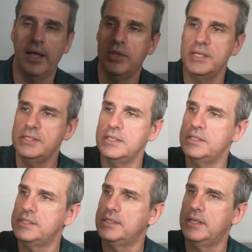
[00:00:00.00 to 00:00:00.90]
This
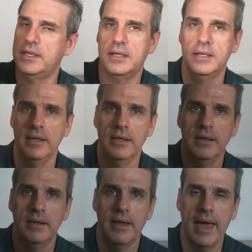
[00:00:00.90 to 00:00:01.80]
is the
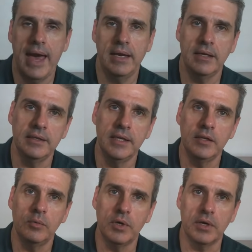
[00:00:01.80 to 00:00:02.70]
attic
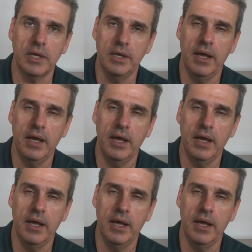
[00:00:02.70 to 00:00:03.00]
needlework.